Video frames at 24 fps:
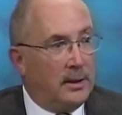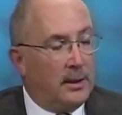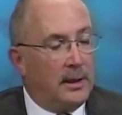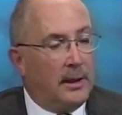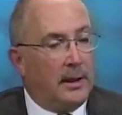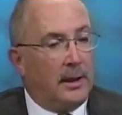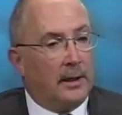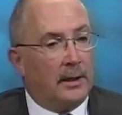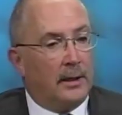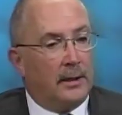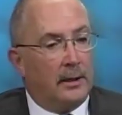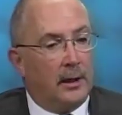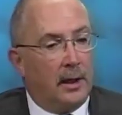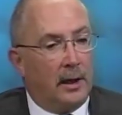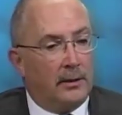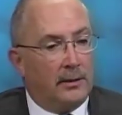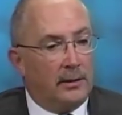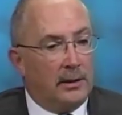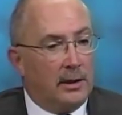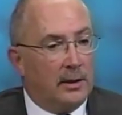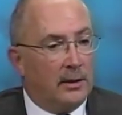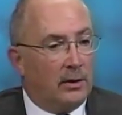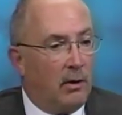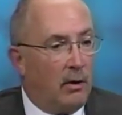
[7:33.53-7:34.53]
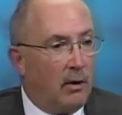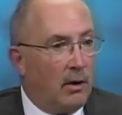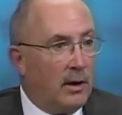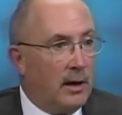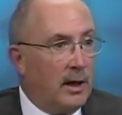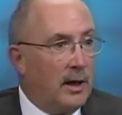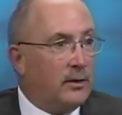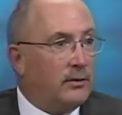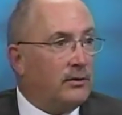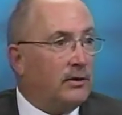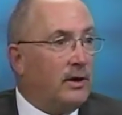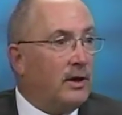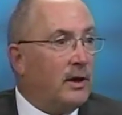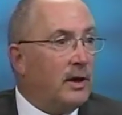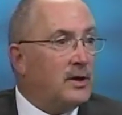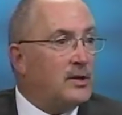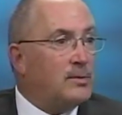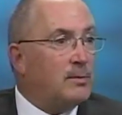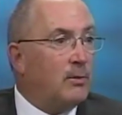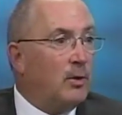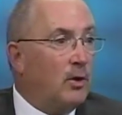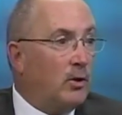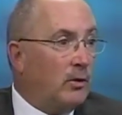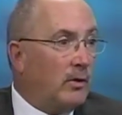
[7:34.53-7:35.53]
And uh, DNR has a nice
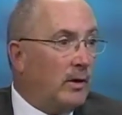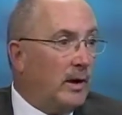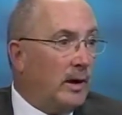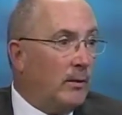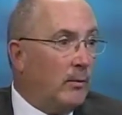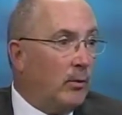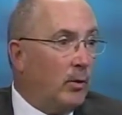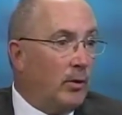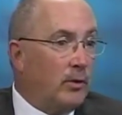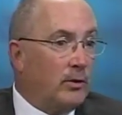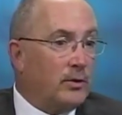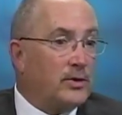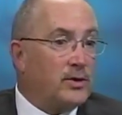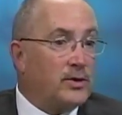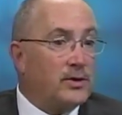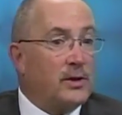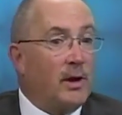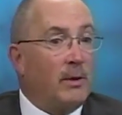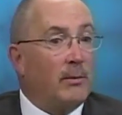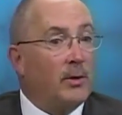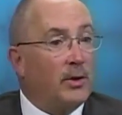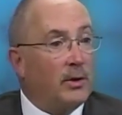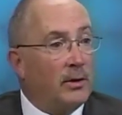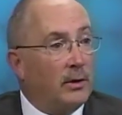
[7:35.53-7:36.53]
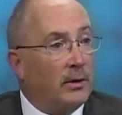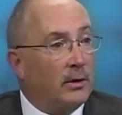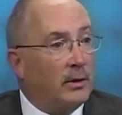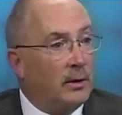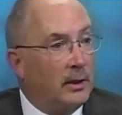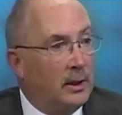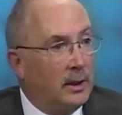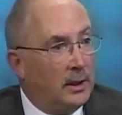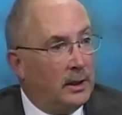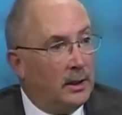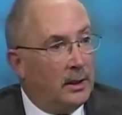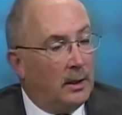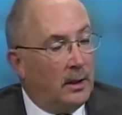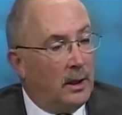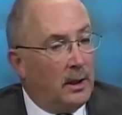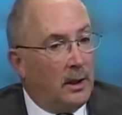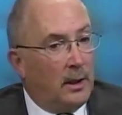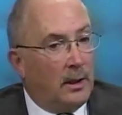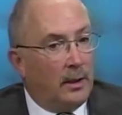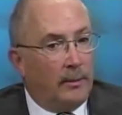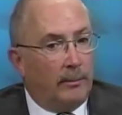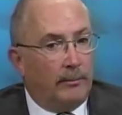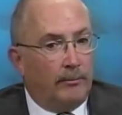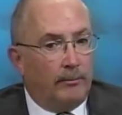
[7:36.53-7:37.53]
program where some of the
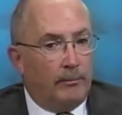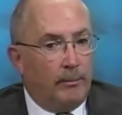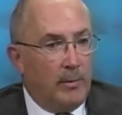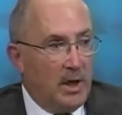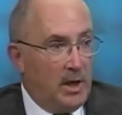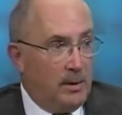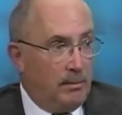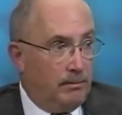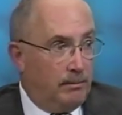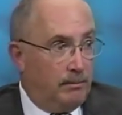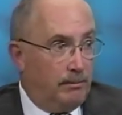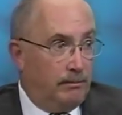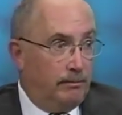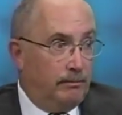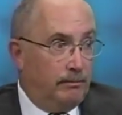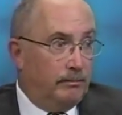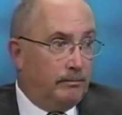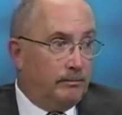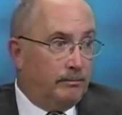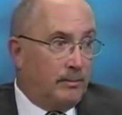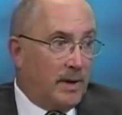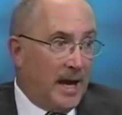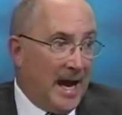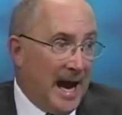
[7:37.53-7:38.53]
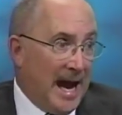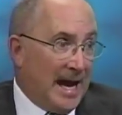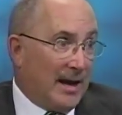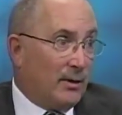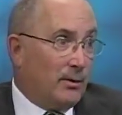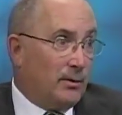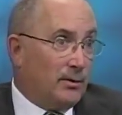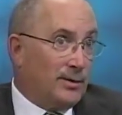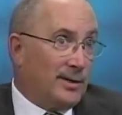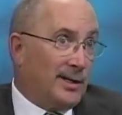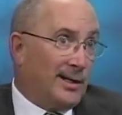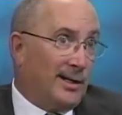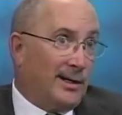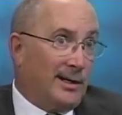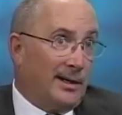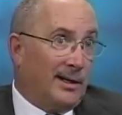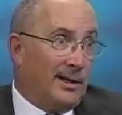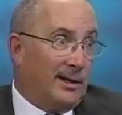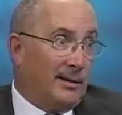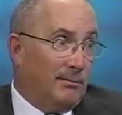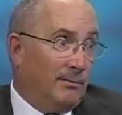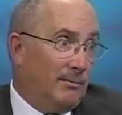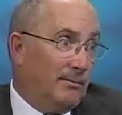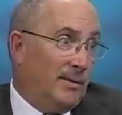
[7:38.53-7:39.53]
um, meat packers, uh,
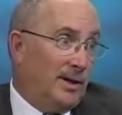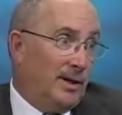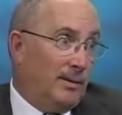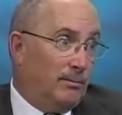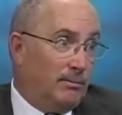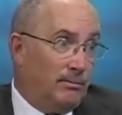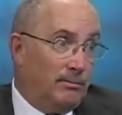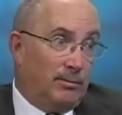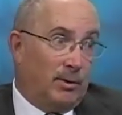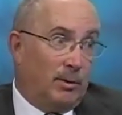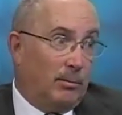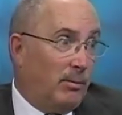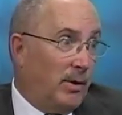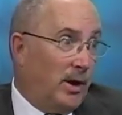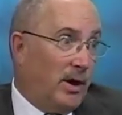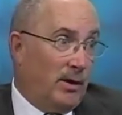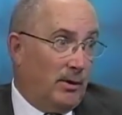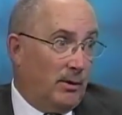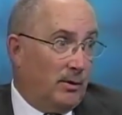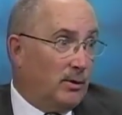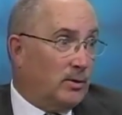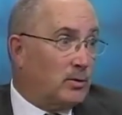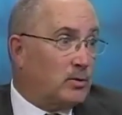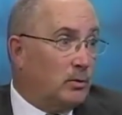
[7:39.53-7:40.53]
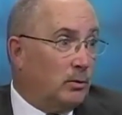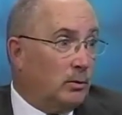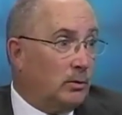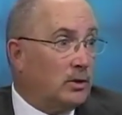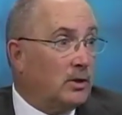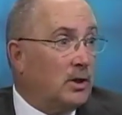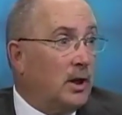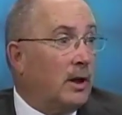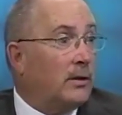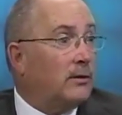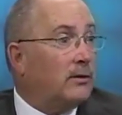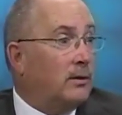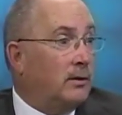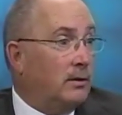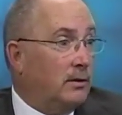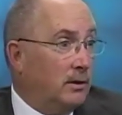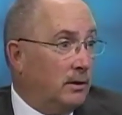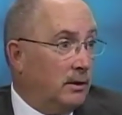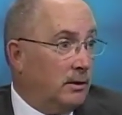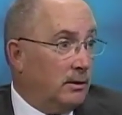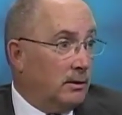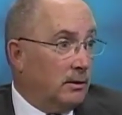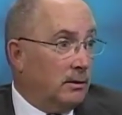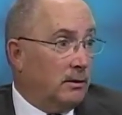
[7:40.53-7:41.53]
meat preparers, mm -hmm. will mm-hmm. cut the mm-hmm.
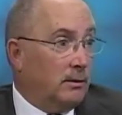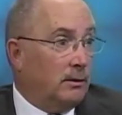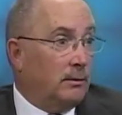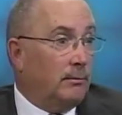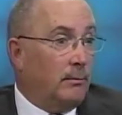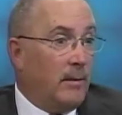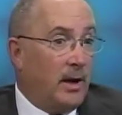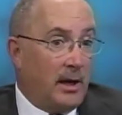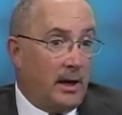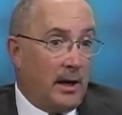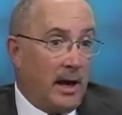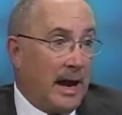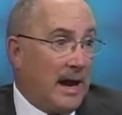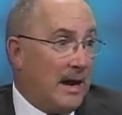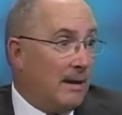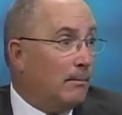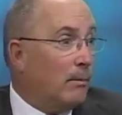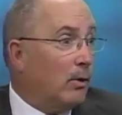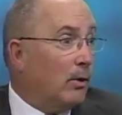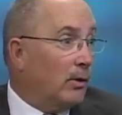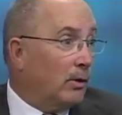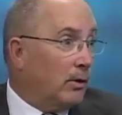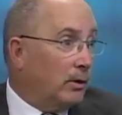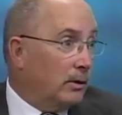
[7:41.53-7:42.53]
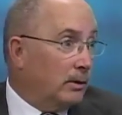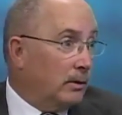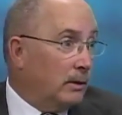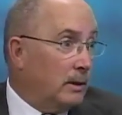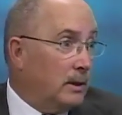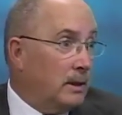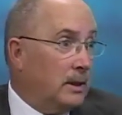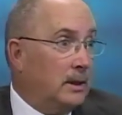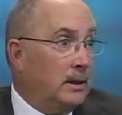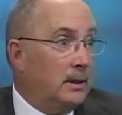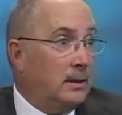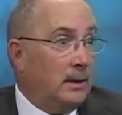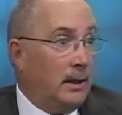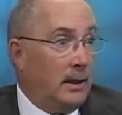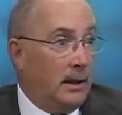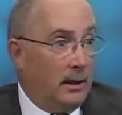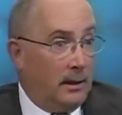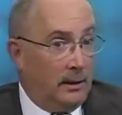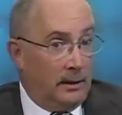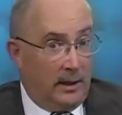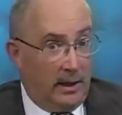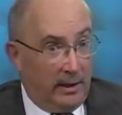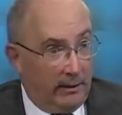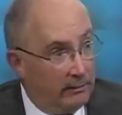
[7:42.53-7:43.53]
deer mm -hmm. and make hamburger
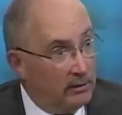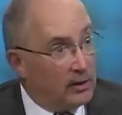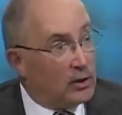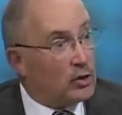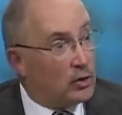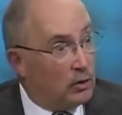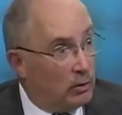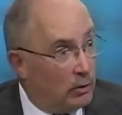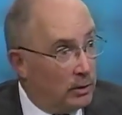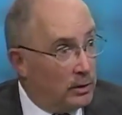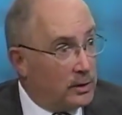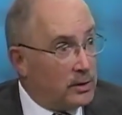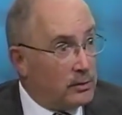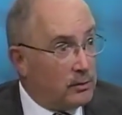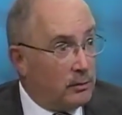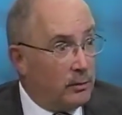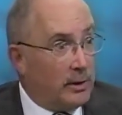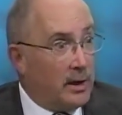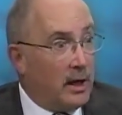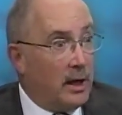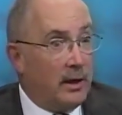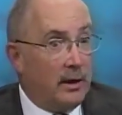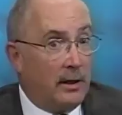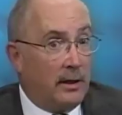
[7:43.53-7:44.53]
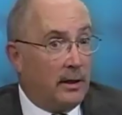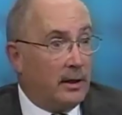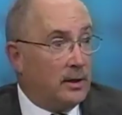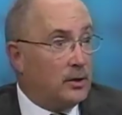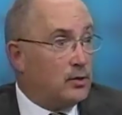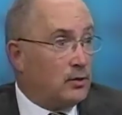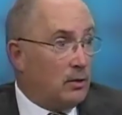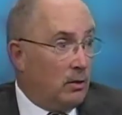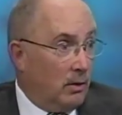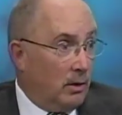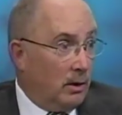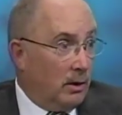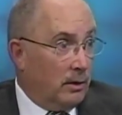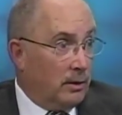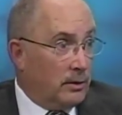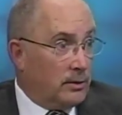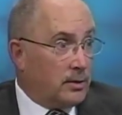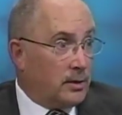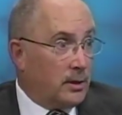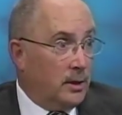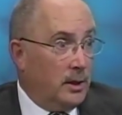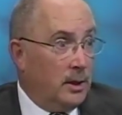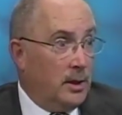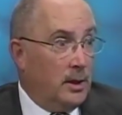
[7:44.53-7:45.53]
and give it to us without any
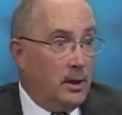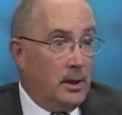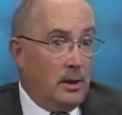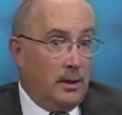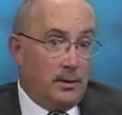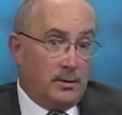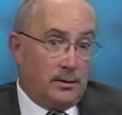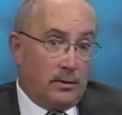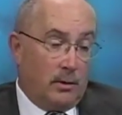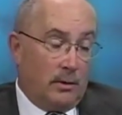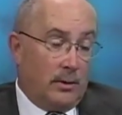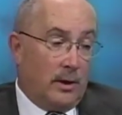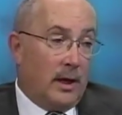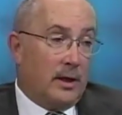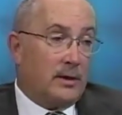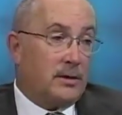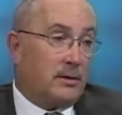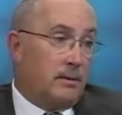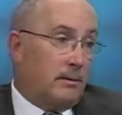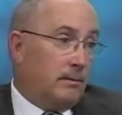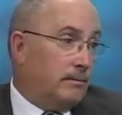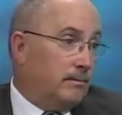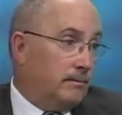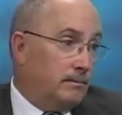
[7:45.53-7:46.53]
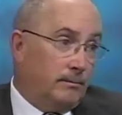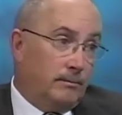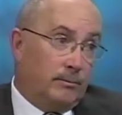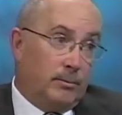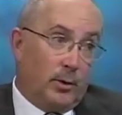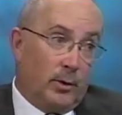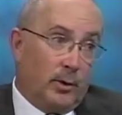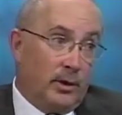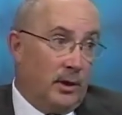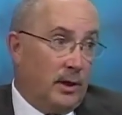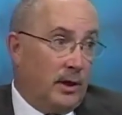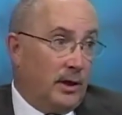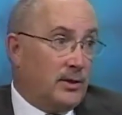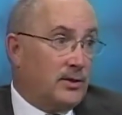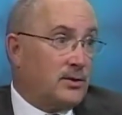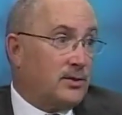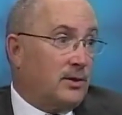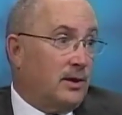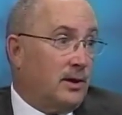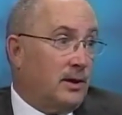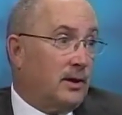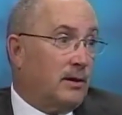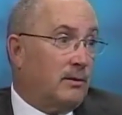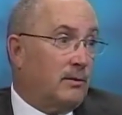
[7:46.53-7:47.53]
charge. Mm -hmm. So that's a pretty nice
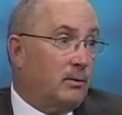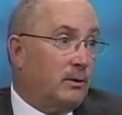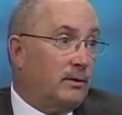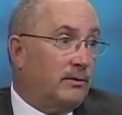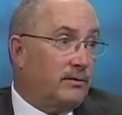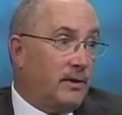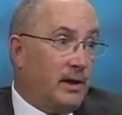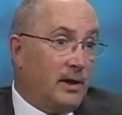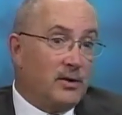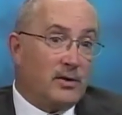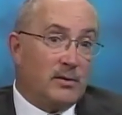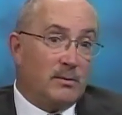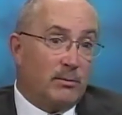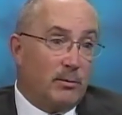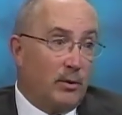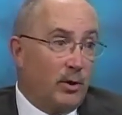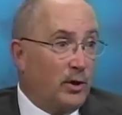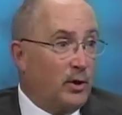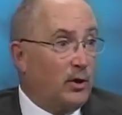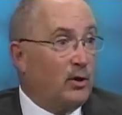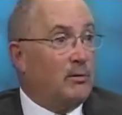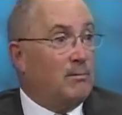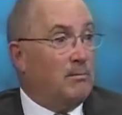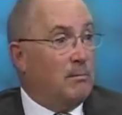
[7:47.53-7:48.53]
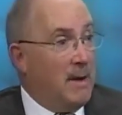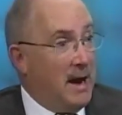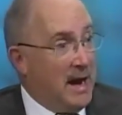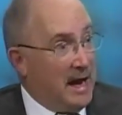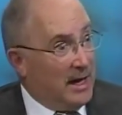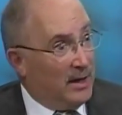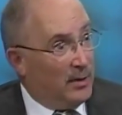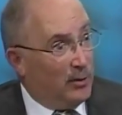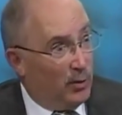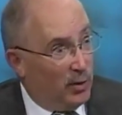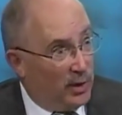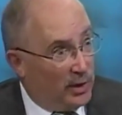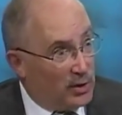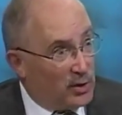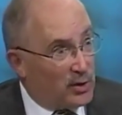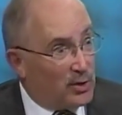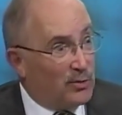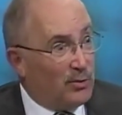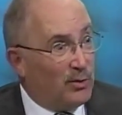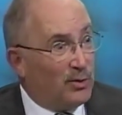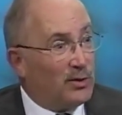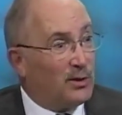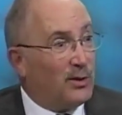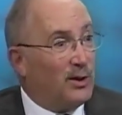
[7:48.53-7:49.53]
thing. And we've had some pretty good manwich
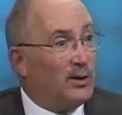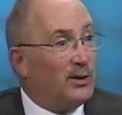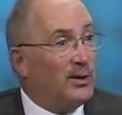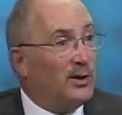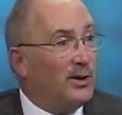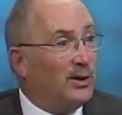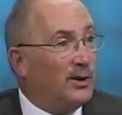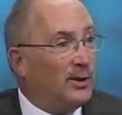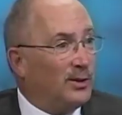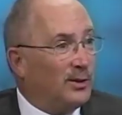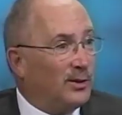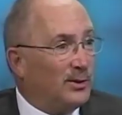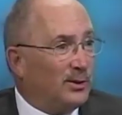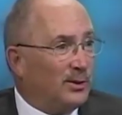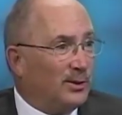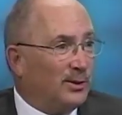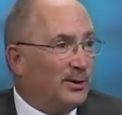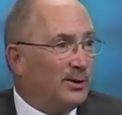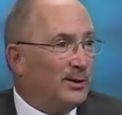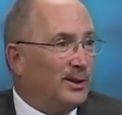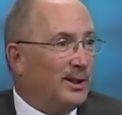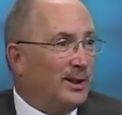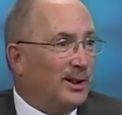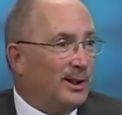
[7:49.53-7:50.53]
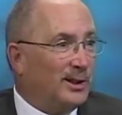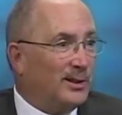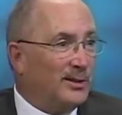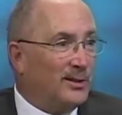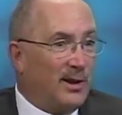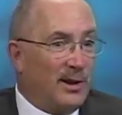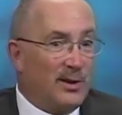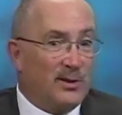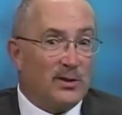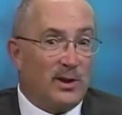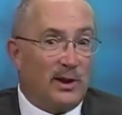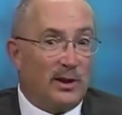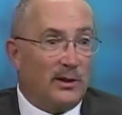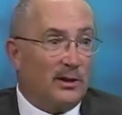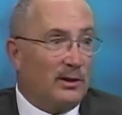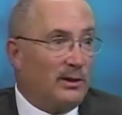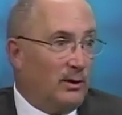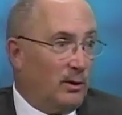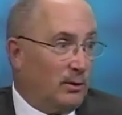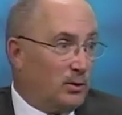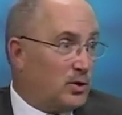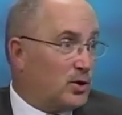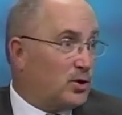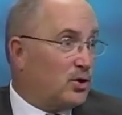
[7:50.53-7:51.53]
with the deer or mm-hmm. uh, things like
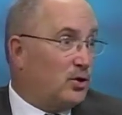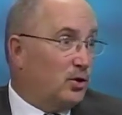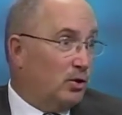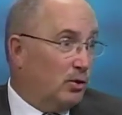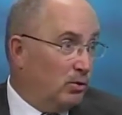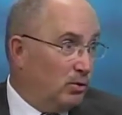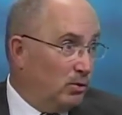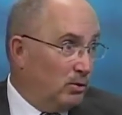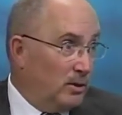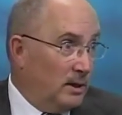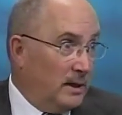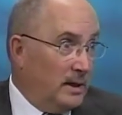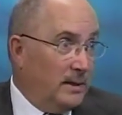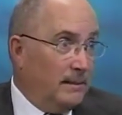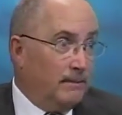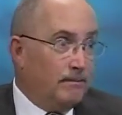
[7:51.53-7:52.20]
or stew.